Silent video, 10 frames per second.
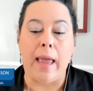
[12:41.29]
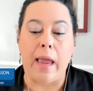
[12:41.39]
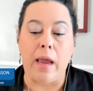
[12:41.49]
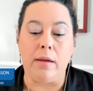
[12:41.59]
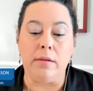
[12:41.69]

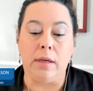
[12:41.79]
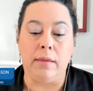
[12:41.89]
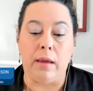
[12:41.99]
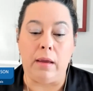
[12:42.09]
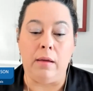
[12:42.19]
And
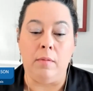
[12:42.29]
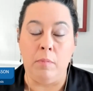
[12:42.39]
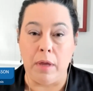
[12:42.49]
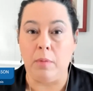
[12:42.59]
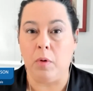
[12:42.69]
the
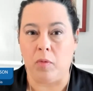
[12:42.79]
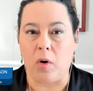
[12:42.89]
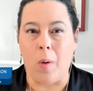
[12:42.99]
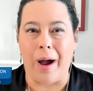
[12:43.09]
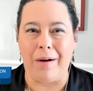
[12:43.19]
minimum
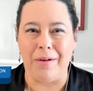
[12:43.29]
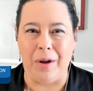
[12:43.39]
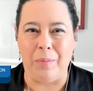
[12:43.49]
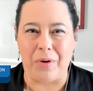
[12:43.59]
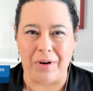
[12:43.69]
required
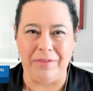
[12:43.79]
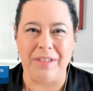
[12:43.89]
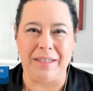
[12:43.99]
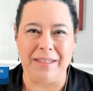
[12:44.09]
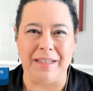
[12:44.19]
number of
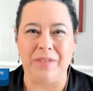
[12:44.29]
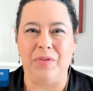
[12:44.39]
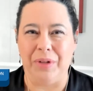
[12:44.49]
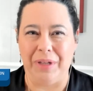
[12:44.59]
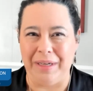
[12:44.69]

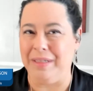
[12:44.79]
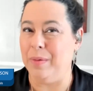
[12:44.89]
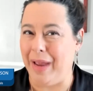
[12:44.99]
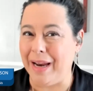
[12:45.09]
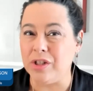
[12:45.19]
successful
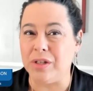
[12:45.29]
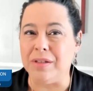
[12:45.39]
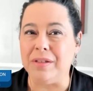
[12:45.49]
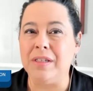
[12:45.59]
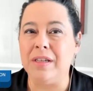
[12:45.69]

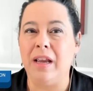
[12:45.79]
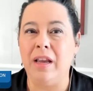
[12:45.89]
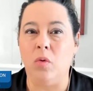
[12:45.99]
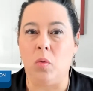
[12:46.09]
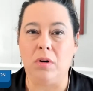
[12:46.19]
intubations
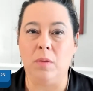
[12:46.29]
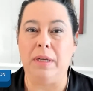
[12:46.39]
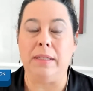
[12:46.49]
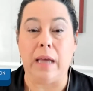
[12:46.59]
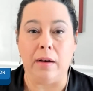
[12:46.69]
in order to
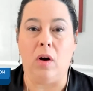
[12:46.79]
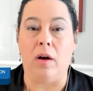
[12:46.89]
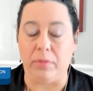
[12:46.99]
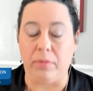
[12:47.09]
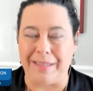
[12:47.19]
be signed
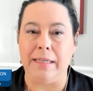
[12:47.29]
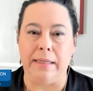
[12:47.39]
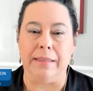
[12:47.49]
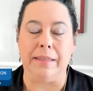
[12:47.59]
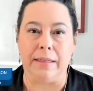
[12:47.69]
off was
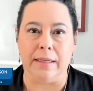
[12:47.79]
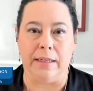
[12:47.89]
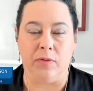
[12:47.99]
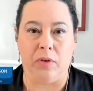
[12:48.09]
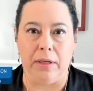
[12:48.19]
10
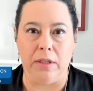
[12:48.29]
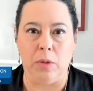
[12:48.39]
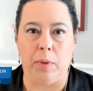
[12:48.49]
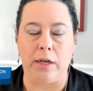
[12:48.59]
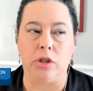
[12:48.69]
successful
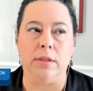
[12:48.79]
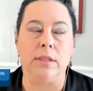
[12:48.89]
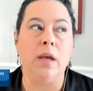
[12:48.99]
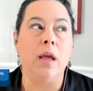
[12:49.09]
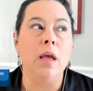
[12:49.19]
intubations.